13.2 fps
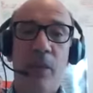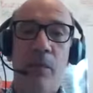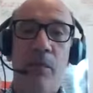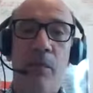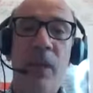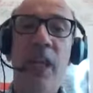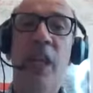
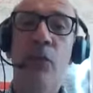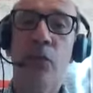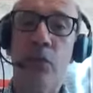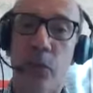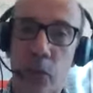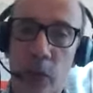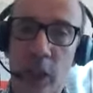Being a
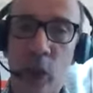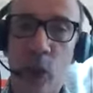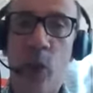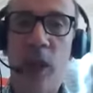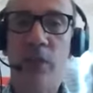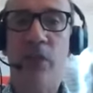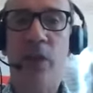fully
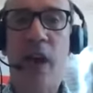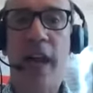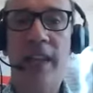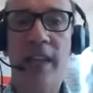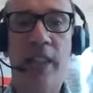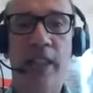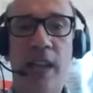
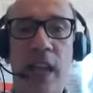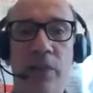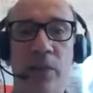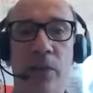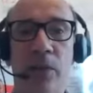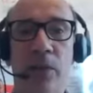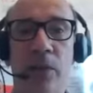qualified
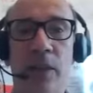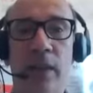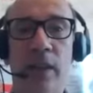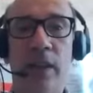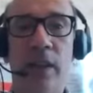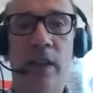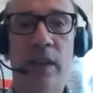TEFL
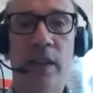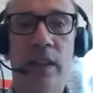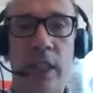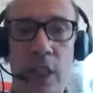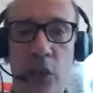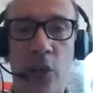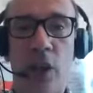
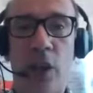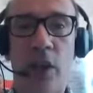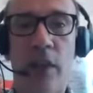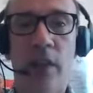teacher,